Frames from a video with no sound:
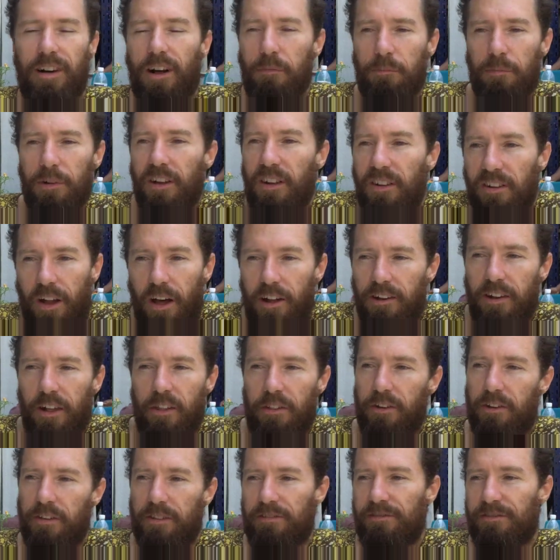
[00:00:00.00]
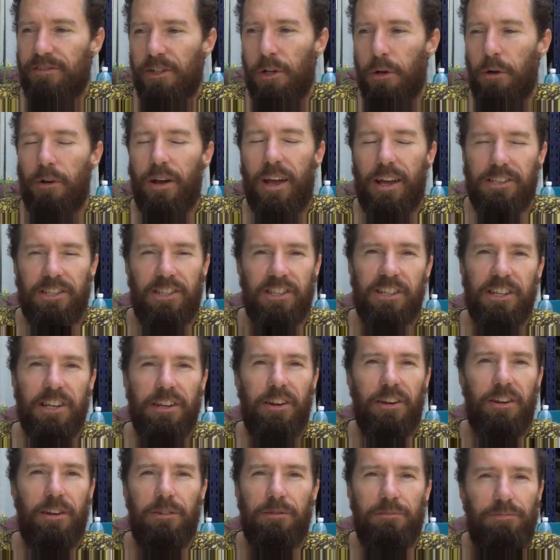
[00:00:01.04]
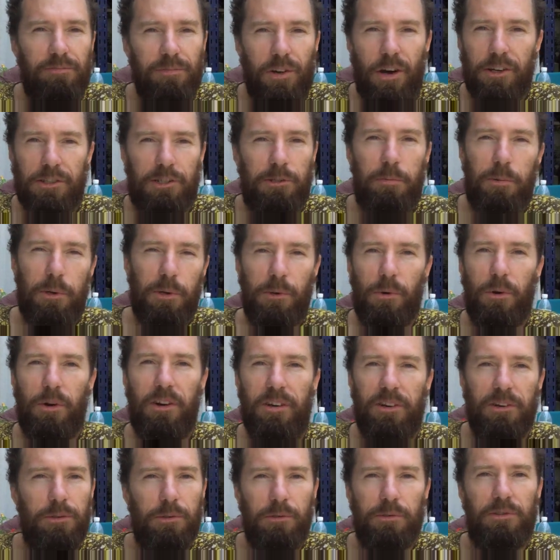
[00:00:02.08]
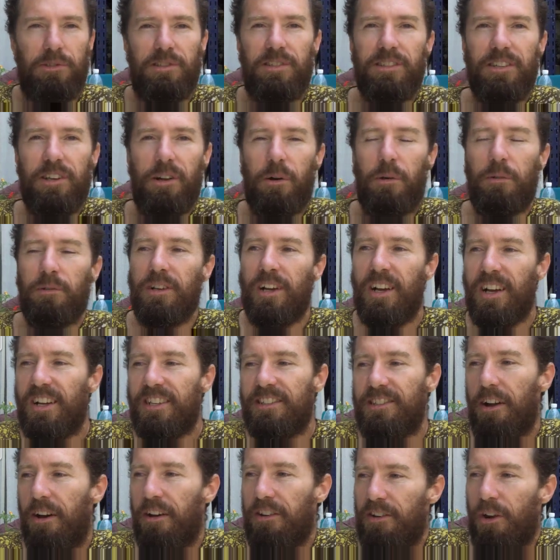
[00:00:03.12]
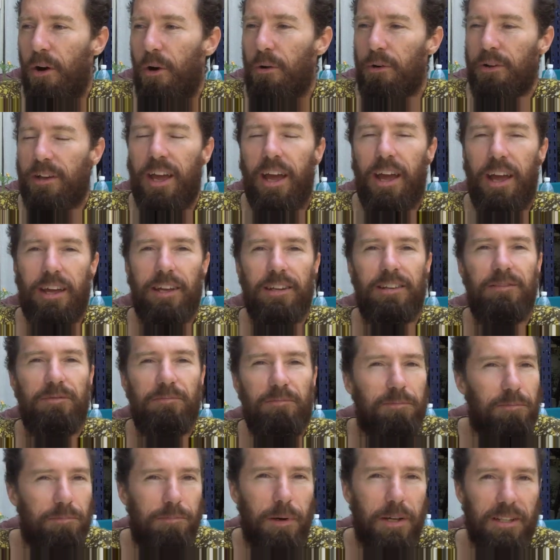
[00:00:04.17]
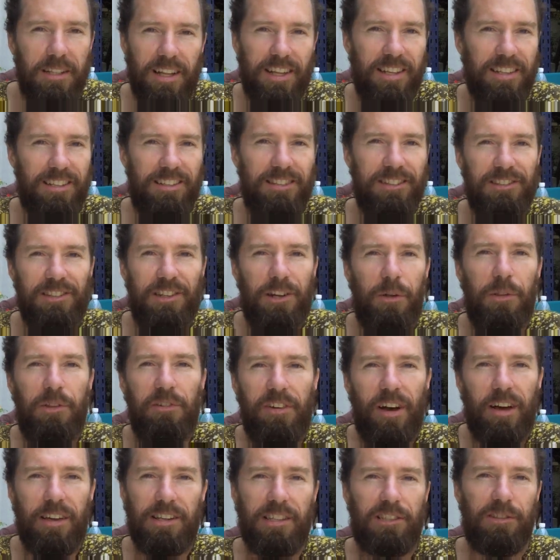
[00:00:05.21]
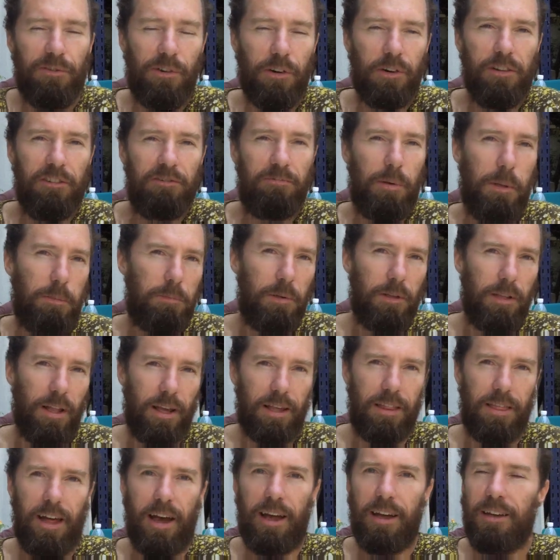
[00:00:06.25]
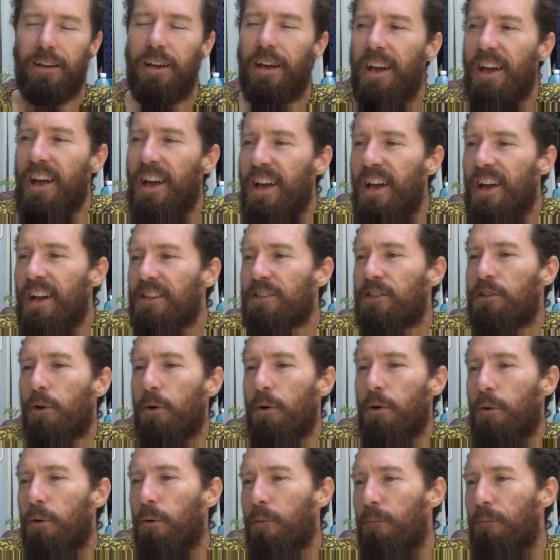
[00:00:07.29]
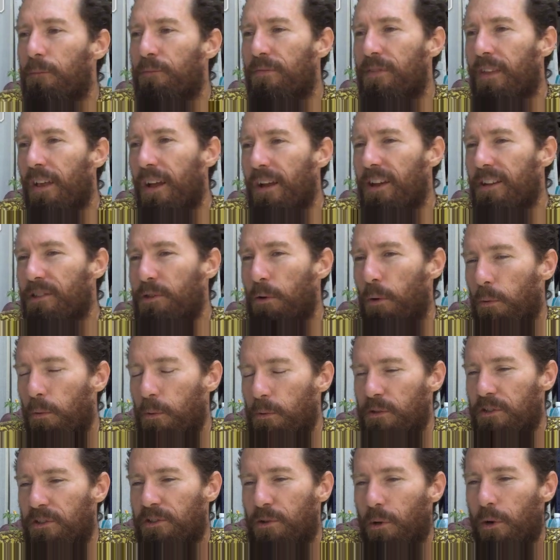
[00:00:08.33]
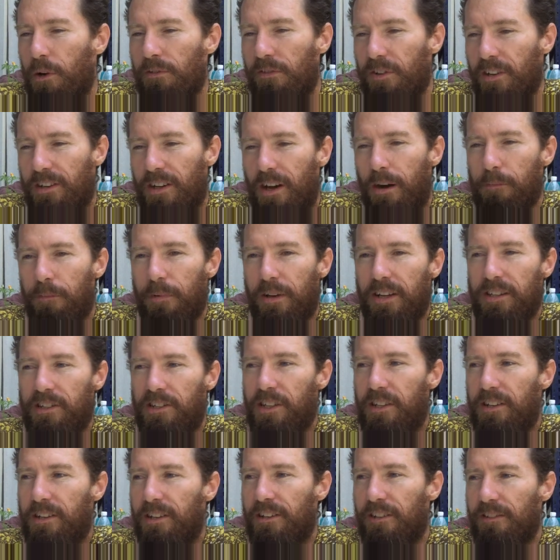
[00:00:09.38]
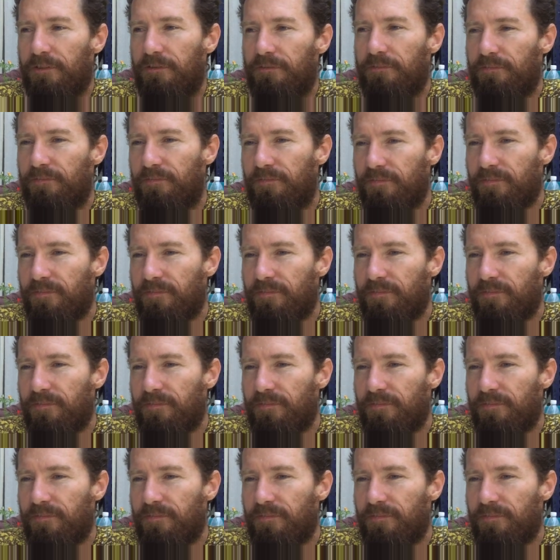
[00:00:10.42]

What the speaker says: I'm another engineer, entrepreneur who's done okay. But the valley's full of people like that. So it was sort of a combination of